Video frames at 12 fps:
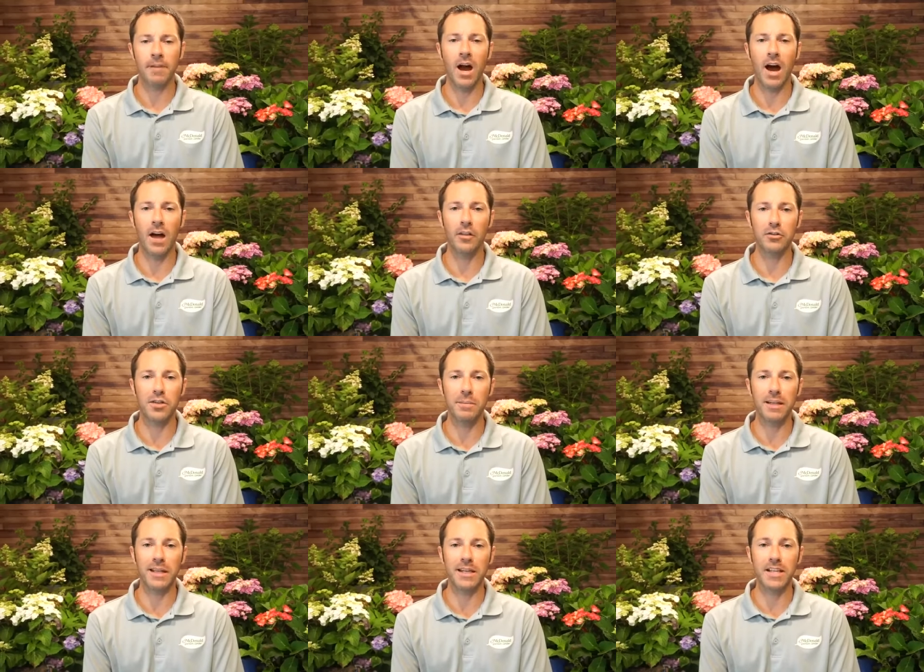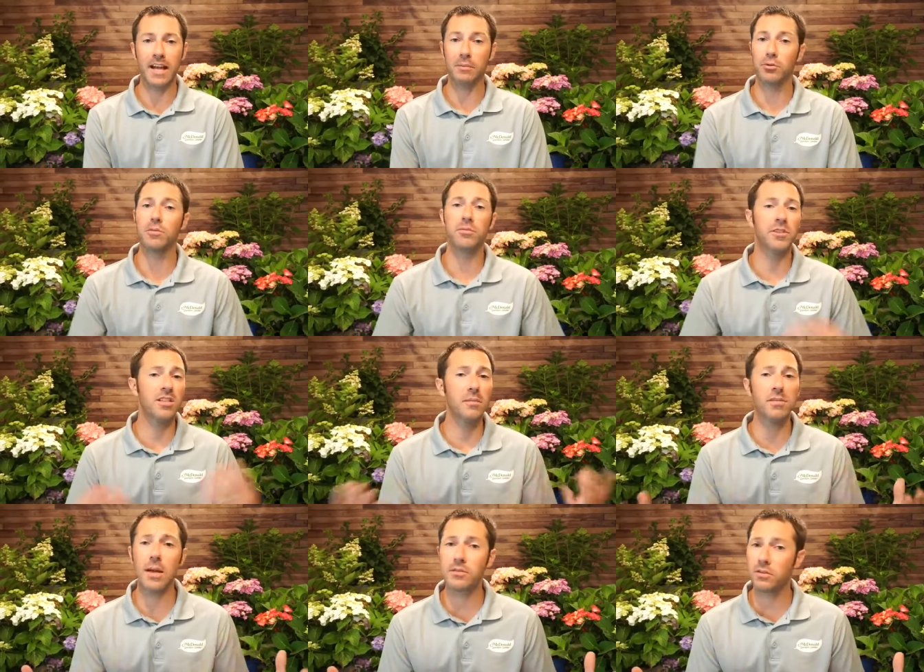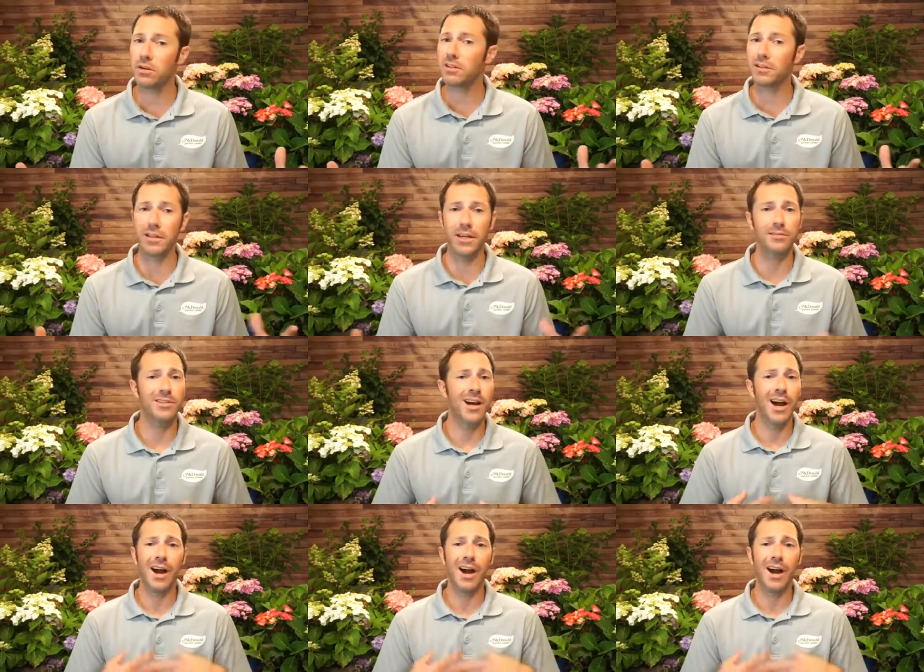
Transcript: Uh, they'll typically attack the blooms, but sometimes they'll eat the leaves.